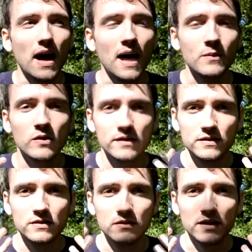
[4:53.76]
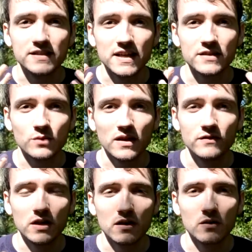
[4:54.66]
I'm going to assess what
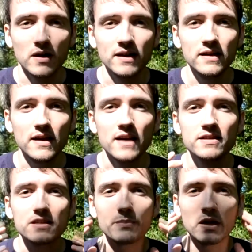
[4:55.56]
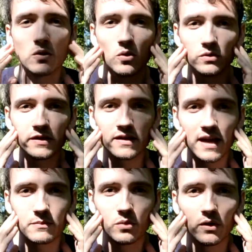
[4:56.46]
I've done already, and just by holding
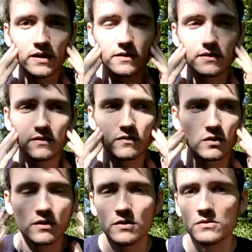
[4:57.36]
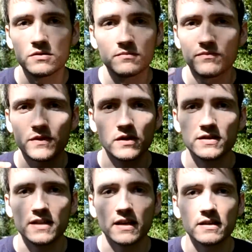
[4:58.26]
that point for those 30
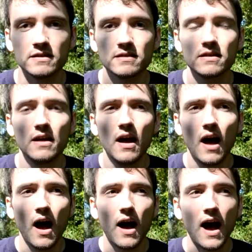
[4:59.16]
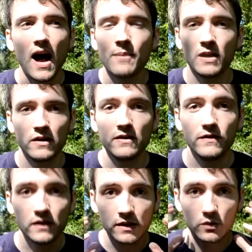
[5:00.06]
seconds, I'm already
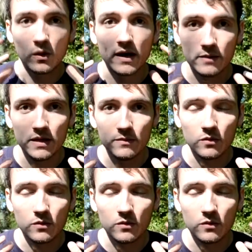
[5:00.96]
feeling quite a bit